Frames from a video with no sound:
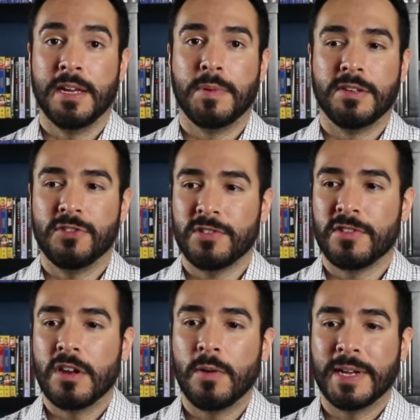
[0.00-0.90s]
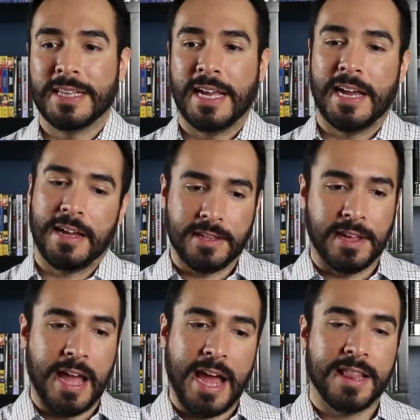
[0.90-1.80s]
But just knowing that you
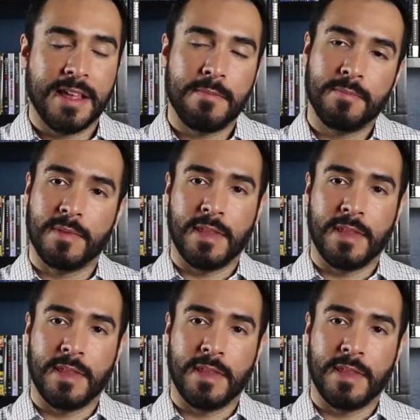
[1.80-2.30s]
had them,